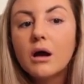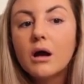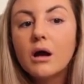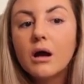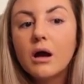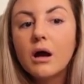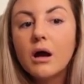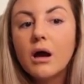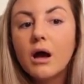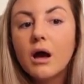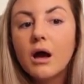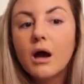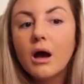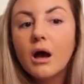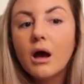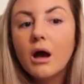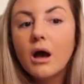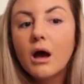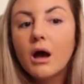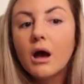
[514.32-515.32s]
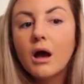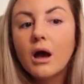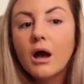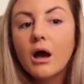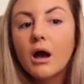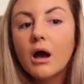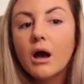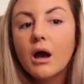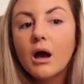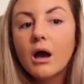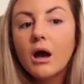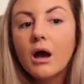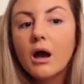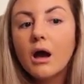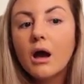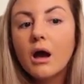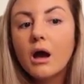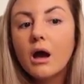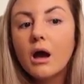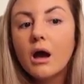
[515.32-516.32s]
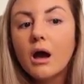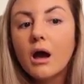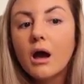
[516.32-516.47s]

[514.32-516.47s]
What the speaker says: This person isn't speaking.